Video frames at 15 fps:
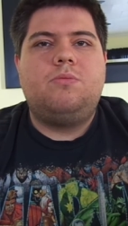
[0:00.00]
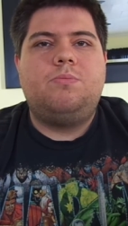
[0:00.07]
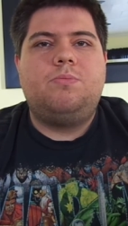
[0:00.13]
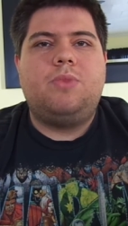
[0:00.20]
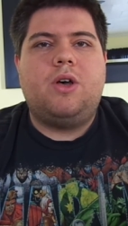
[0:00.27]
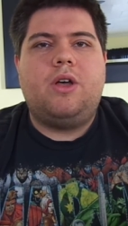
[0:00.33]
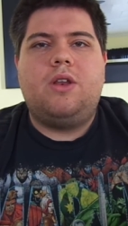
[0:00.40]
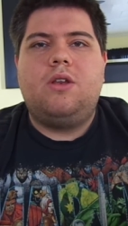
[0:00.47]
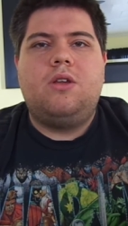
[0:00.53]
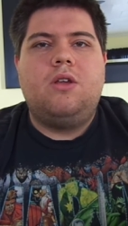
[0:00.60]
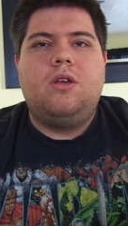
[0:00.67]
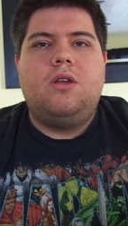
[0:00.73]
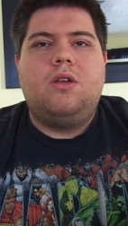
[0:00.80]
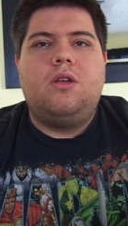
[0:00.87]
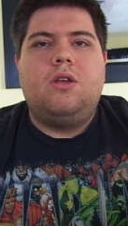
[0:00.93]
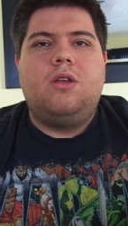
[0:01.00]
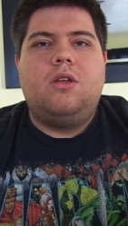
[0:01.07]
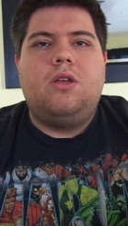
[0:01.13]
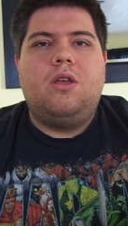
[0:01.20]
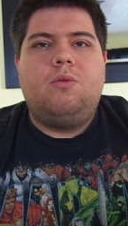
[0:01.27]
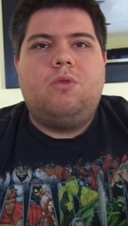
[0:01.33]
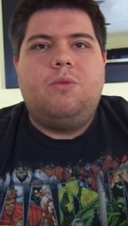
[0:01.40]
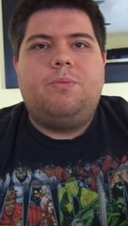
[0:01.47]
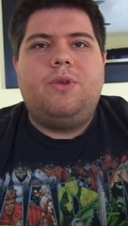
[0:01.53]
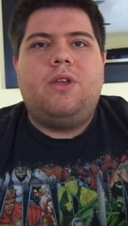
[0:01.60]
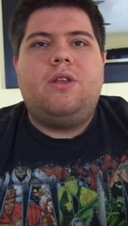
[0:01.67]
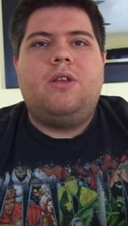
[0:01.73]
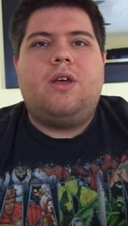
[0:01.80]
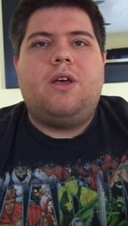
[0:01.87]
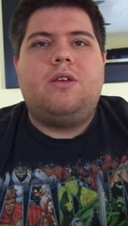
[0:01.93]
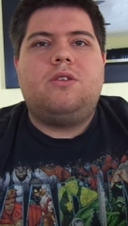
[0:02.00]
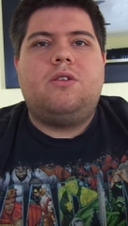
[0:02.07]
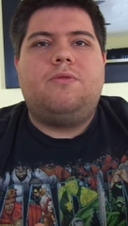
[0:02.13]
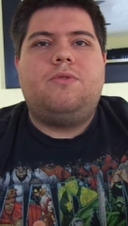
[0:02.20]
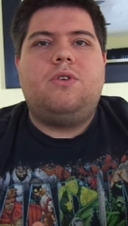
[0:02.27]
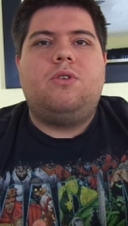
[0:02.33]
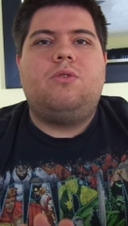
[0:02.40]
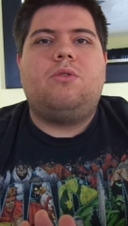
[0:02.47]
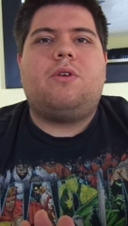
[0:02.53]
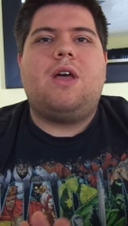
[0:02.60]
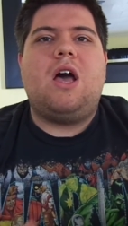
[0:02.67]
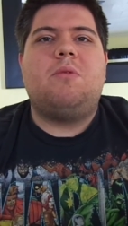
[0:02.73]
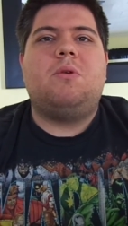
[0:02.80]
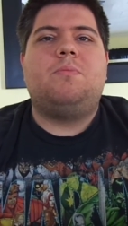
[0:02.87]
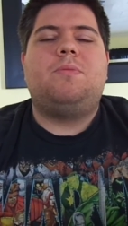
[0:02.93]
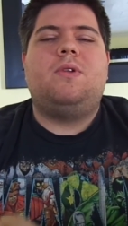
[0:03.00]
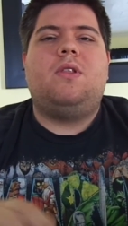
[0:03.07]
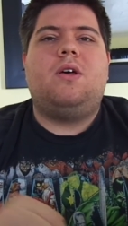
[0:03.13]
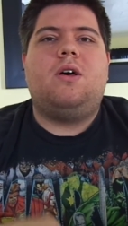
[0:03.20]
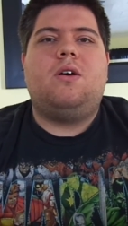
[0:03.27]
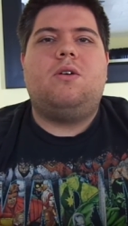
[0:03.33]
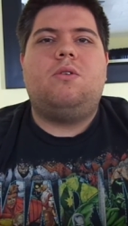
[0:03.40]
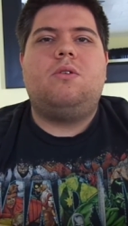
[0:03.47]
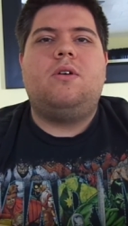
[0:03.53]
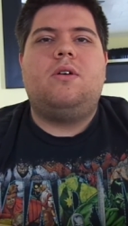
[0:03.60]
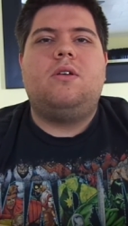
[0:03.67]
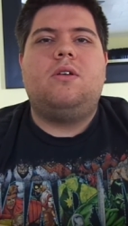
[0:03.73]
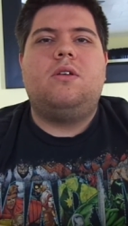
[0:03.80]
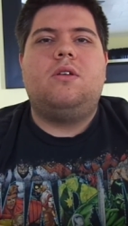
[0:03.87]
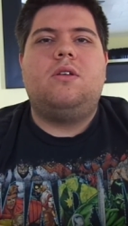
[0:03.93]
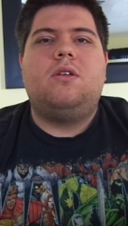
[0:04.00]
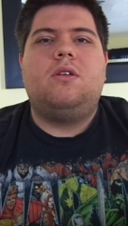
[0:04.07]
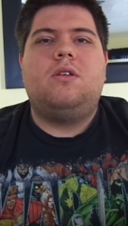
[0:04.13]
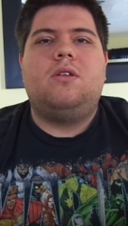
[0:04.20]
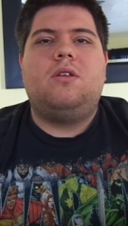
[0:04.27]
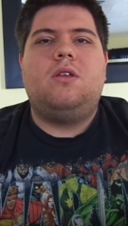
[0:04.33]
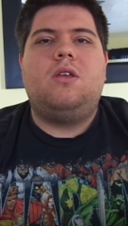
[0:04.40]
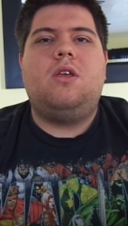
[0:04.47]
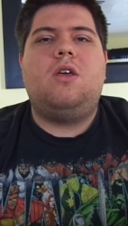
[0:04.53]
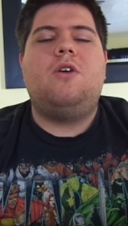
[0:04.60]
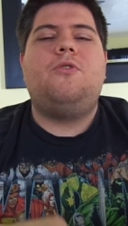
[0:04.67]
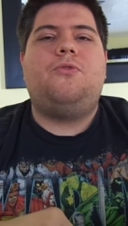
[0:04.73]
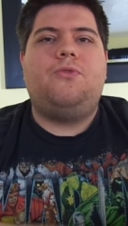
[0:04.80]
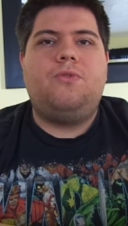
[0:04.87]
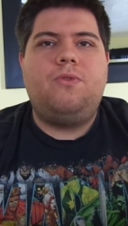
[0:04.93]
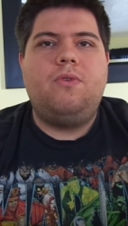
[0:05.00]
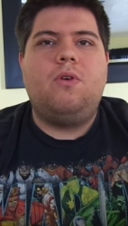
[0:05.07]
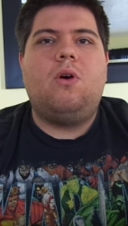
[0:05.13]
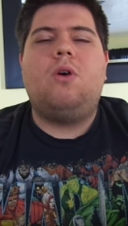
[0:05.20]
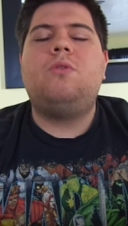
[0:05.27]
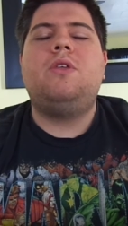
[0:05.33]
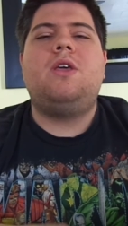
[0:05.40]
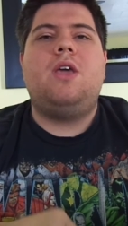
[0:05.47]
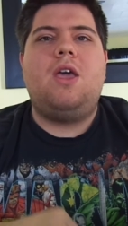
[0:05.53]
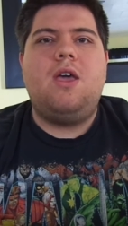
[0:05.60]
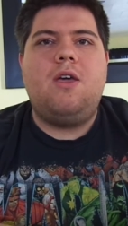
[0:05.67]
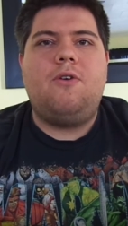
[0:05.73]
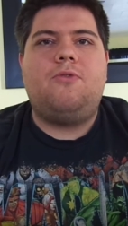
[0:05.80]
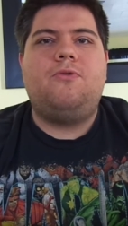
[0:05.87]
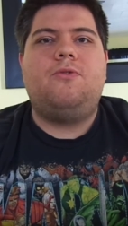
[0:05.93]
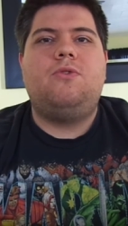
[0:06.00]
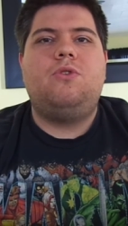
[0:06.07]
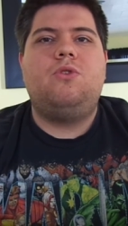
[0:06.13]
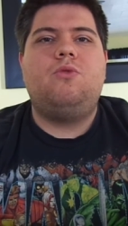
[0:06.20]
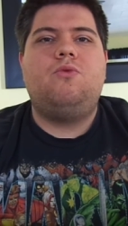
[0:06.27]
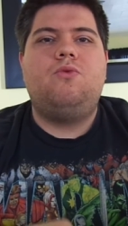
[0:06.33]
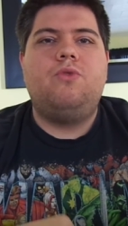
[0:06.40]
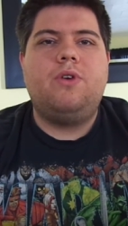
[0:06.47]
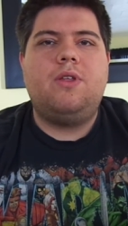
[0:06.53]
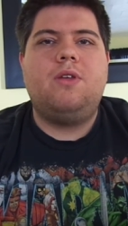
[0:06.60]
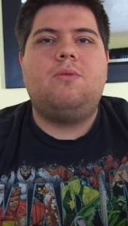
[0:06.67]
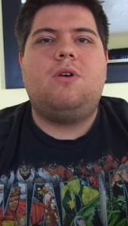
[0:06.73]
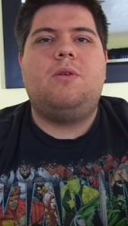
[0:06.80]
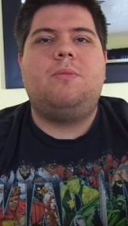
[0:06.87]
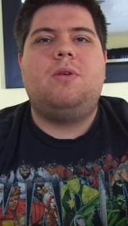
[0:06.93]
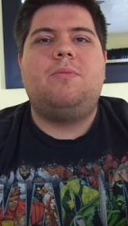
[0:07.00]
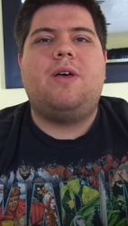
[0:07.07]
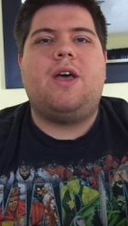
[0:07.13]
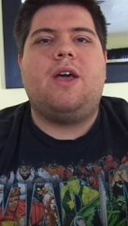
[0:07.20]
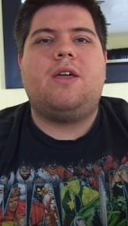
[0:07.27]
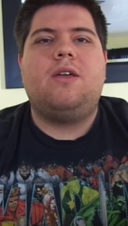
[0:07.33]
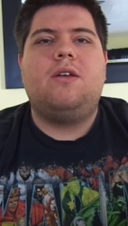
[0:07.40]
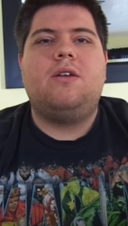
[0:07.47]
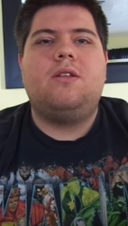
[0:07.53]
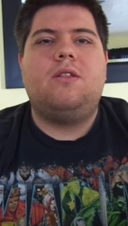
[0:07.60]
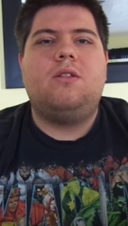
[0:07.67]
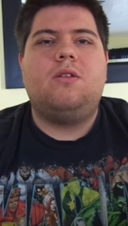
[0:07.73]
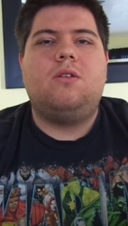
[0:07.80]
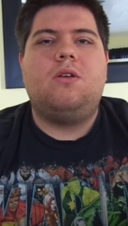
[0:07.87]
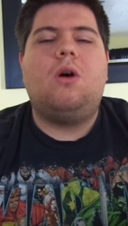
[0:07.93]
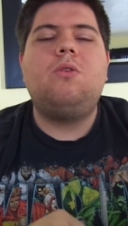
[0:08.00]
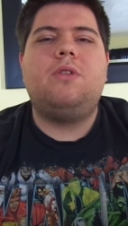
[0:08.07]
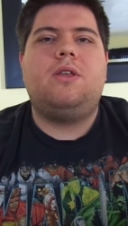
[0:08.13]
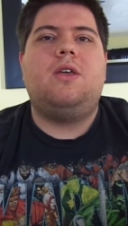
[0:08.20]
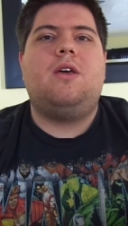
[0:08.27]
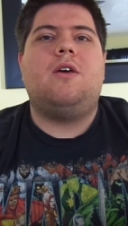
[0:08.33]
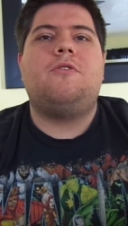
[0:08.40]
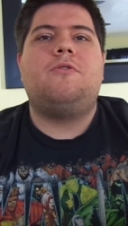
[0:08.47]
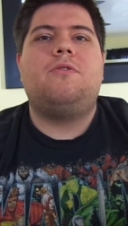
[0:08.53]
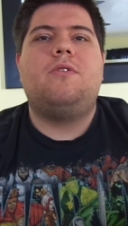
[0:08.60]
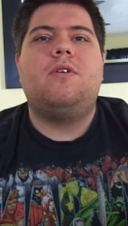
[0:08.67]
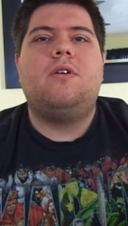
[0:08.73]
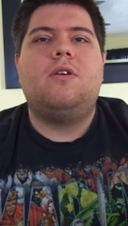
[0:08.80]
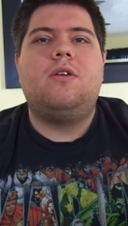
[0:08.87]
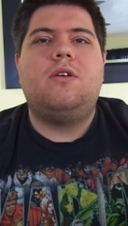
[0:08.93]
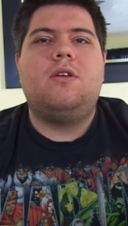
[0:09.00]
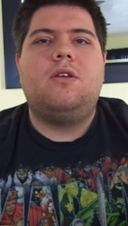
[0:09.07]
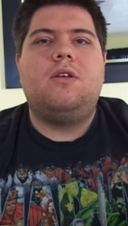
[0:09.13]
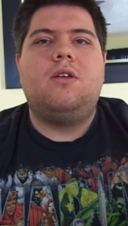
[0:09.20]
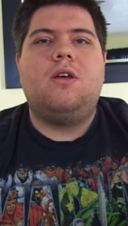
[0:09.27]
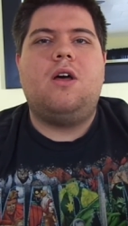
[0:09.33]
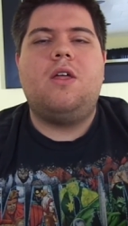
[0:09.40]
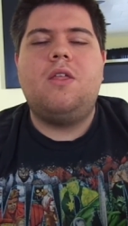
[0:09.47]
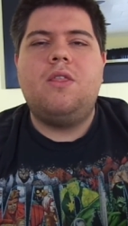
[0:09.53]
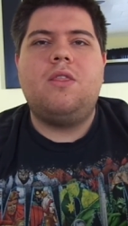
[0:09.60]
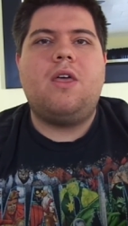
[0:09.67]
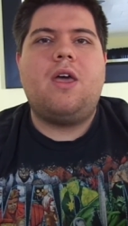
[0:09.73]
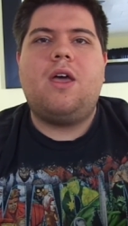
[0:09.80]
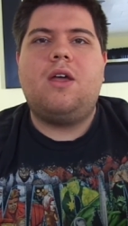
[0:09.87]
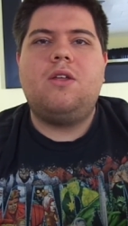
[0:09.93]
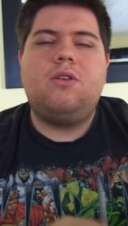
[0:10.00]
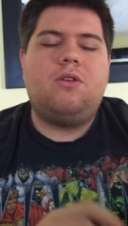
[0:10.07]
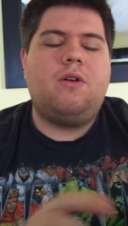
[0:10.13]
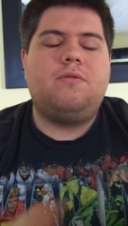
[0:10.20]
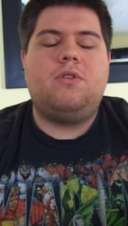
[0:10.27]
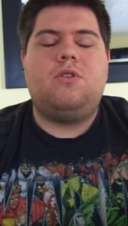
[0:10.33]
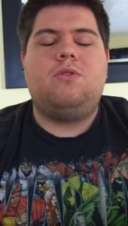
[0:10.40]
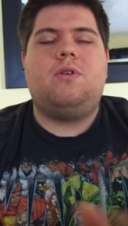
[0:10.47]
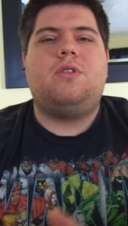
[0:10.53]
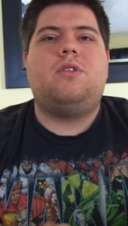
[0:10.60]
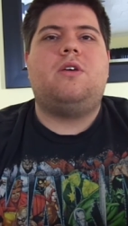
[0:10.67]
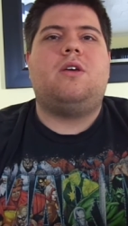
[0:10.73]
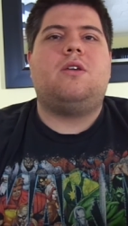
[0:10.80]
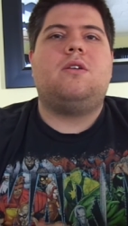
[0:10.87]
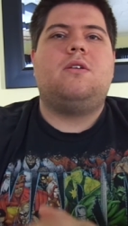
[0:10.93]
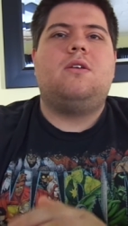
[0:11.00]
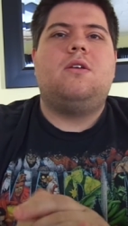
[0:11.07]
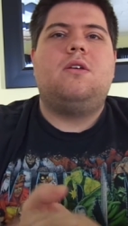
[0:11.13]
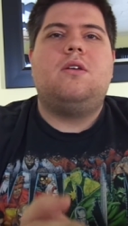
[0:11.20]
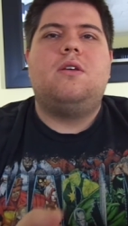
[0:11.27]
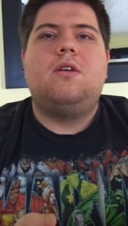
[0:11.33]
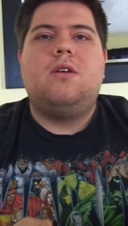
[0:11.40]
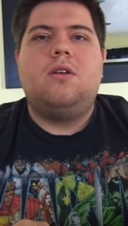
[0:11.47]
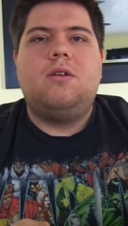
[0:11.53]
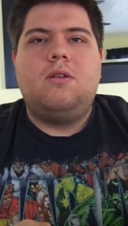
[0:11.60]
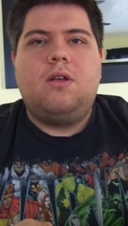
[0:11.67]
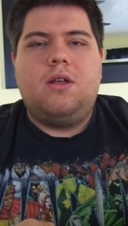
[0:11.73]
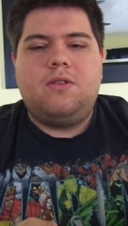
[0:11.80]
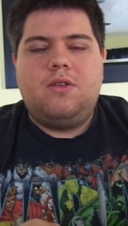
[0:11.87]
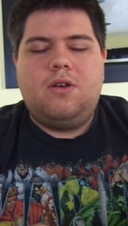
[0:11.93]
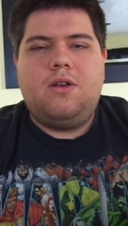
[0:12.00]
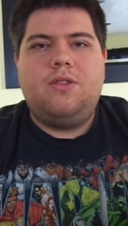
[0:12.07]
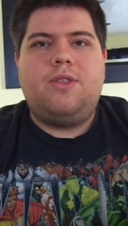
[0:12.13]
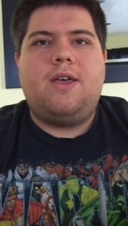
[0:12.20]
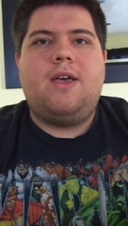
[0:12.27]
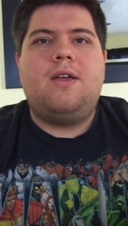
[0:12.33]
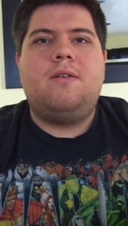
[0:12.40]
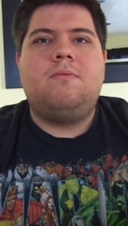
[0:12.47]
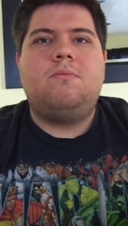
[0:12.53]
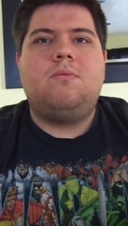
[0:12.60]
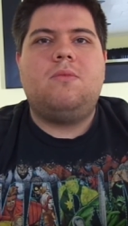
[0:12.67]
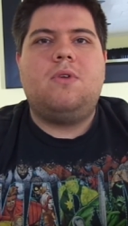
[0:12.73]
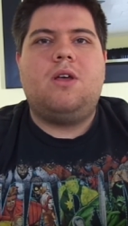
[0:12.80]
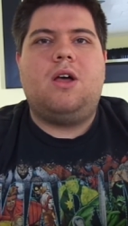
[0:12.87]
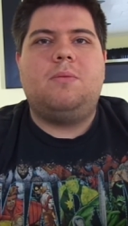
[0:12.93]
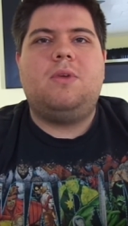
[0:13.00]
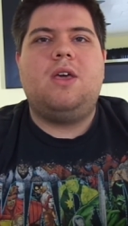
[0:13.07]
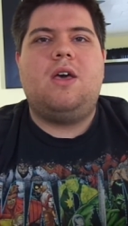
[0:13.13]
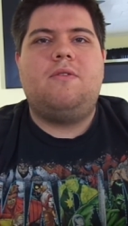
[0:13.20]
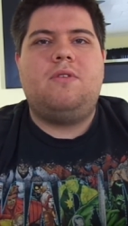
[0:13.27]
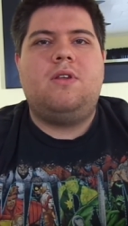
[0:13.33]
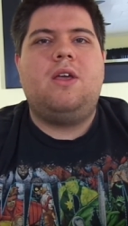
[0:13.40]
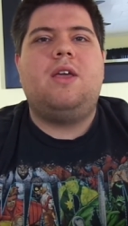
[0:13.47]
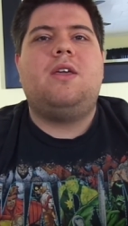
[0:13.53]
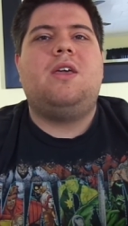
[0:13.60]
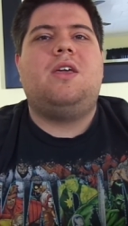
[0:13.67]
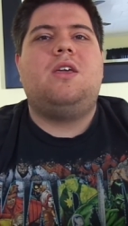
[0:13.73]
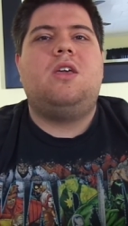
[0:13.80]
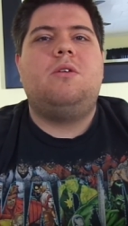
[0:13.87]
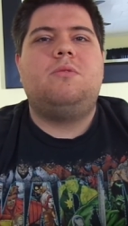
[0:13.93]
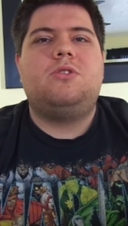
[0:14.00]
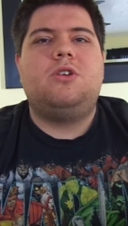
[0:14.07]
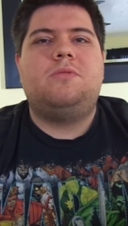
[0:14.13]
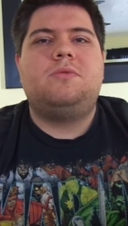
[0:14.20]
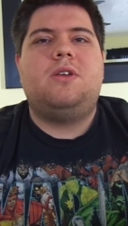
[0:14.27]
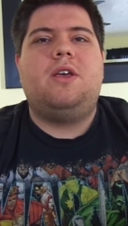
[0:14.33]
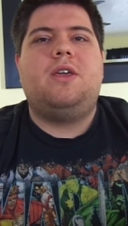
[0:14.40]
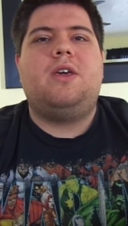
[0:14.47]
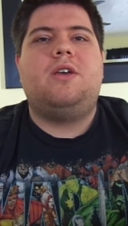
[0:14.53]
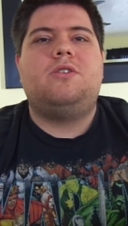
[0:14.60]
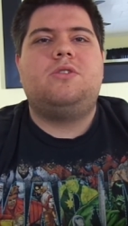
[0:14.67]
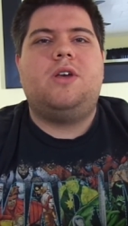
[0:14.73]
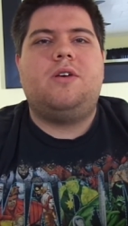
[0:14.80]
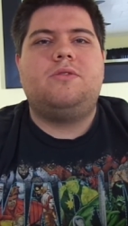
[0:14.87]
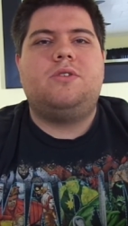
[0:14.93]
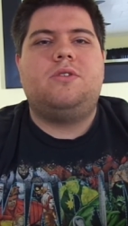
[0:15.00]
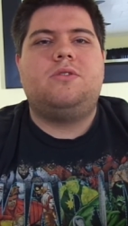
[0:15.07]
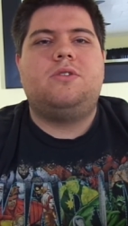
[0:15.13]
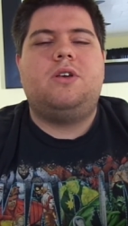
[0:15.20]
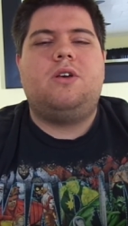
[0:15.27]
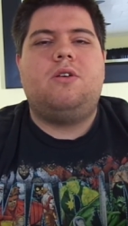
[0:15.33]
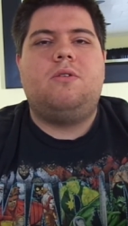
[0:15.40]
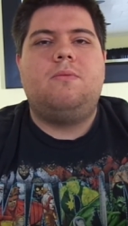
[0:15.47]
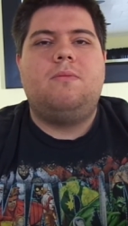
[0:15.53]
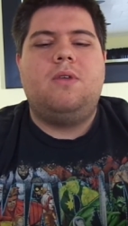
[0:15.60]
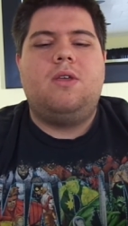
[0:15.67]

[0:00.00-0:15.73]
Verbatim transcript: but it would be nice if you comment below if, only if, you really want me back. Only if. Other than that, you don't have to do a thing. Until then, I'm Kevin, aka Keeble Chips, aka Shadow Zero,